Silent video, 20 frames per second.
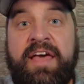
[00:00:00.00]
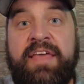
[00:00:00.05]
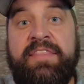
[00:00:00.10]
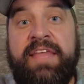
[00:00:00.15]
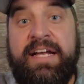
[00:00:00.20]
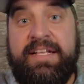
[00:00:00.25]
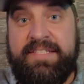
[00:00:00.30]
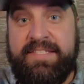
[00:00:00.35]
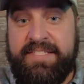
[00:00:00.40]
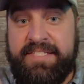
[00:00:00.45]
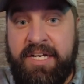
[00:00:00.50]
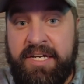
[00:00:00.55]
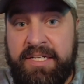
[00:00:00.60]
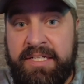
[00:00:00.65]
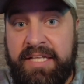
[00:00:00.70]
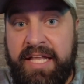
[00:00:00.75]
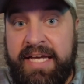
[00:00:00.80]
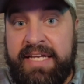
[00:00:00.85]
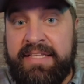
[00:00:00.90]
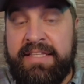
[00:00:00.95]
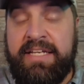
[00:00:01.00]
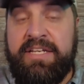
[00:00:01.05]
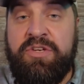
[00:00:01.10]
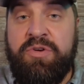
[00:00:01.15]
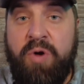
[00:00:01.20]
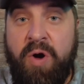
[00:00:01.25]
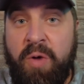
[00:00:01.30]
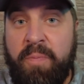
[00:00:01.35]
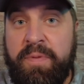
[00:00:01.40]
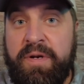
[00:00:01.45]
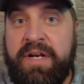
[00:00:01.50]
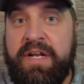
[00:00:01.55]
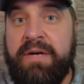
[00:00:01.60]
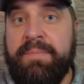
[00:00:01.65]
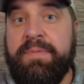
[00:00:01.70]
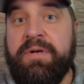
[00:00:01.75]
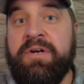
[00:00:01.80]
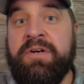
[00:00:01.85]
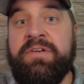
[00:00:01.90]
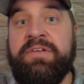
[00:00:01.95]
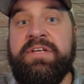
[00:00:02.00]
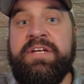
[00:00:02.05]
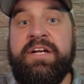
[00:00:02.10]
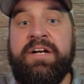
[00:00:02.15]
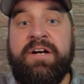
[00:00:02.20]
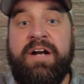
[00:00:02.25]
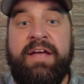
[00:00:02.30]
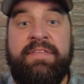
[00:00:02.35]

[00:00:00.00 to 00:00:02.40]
that sunlight that you opened up earlier,